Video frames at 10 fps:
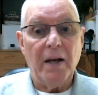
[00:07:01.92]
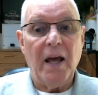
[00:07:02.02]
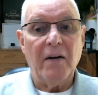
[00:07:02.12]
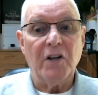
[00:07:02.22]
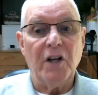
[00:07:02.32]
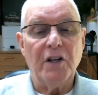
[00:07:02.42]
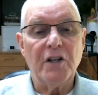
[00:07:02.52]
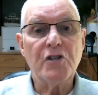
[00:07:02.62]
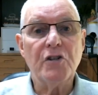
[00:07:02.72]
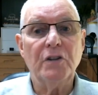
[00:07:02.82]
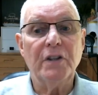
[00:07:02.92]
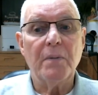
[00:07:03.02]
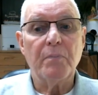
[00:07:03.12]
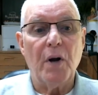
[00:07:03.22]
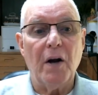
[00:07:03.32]
have an additional
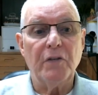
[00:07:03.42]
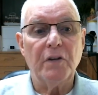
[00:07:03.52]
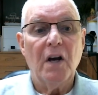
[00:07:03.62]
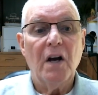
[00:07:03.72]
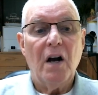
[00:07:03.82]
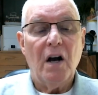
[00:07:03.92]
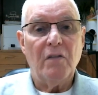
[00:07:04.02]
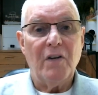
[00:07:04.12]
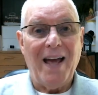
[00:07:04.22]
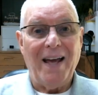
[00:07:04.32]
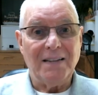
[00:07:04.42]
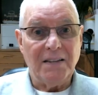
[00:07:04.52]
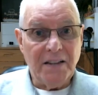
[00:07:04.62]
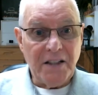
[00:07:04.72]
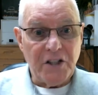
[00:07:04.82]
net profit of at
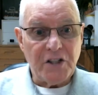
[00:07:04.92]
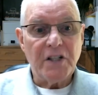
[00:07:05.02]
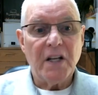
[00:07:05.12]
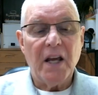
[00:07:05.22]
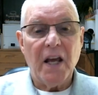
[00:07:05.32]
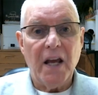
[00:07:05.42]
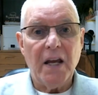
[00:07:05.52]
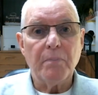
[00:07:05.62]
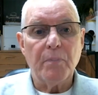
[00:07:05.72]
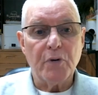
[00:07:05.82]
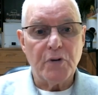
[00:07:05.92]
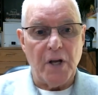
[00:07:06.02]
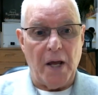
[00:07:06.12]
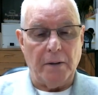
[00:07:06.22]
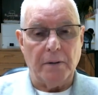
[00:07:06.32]
least 8%.